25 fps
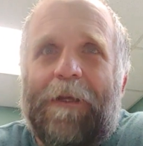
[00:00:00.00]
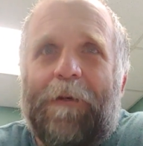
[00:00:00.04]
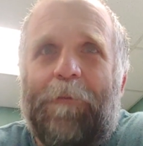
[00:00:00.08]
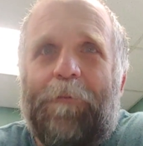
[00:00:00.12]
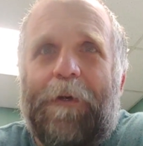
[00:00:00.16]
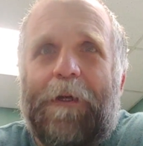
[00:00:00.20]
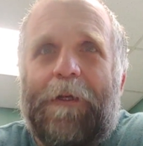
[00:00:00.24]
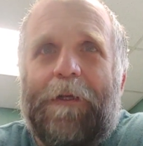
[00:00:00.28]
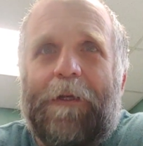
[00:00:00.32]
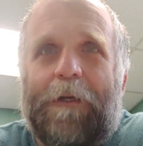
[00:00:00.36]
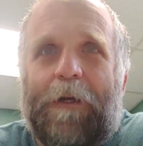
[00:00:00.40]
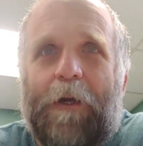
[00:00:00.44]
and
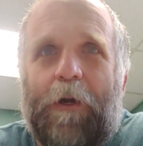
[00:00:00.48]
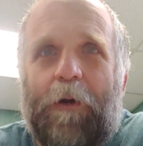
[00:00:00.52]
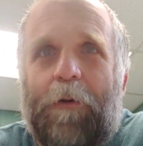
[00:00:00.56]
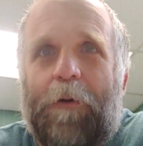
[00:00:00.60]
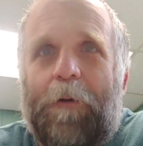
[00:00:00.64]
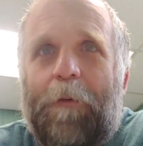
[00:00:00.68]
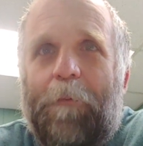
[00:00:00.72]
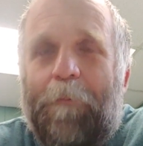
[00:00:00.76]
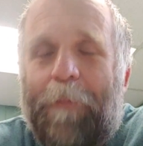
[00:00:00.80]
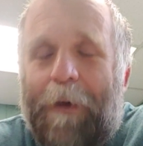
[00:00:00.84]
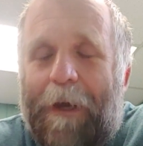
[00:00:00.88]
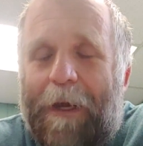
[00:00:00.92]
Abednego
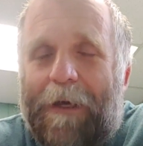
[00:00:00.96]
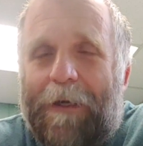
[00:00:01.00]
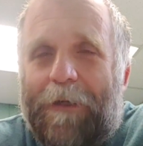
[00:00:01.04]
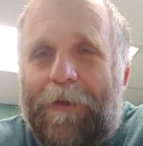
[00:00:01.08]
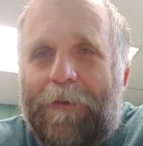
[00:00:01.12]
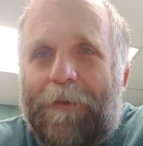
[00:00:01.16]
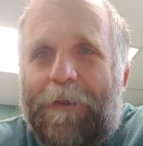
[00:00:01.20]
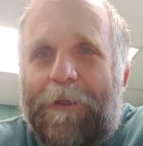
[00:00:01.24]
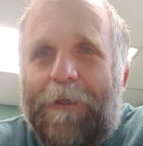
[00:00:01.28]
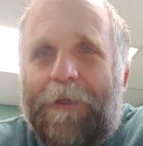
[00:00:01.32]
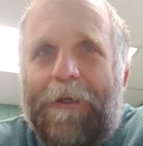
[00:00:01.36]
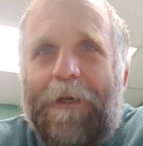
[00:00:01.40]

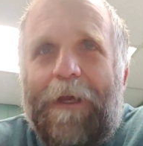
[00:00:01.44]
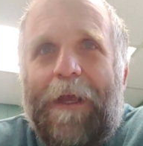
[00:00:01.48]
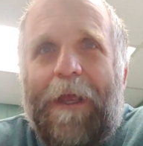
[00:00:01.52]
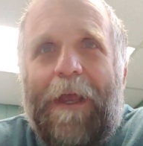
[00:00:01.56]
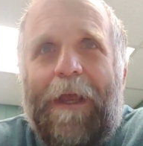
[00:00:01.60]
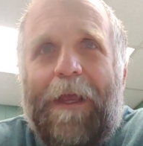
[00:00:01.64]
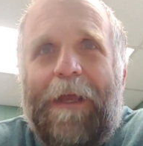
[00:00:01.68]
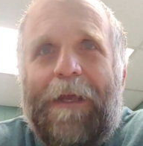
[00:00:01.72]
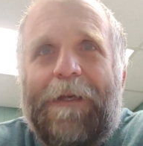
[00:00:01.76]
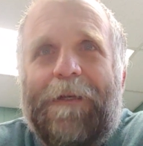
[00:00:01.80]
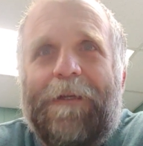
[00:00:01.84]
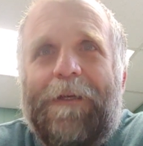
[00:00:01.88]
bound
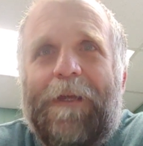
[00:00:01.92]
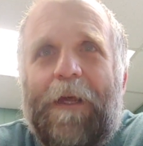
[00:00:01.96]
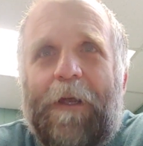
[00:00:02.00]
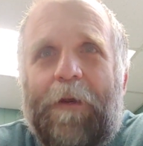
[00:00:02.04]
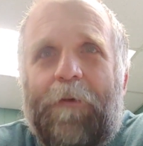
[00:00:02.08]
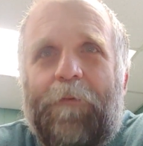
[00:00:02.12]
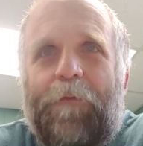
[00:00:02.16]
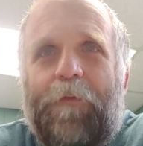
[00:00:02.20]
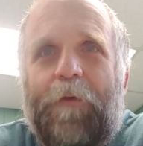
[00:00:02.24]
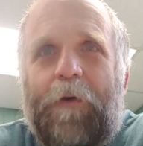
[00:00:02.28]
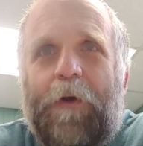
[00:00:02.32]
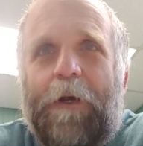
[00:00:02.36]
hand
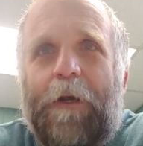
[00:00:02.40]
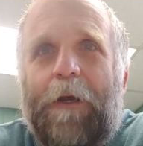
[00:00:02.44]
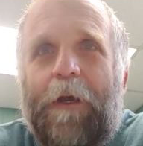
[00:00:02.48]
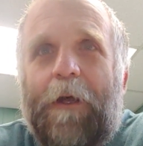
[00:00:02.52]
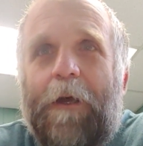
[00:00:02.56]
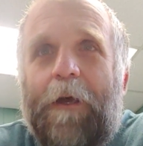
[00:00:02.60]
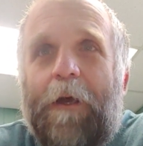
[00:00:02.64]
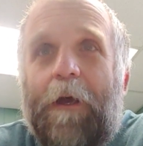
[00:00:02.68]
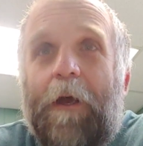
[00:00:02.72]
and foot,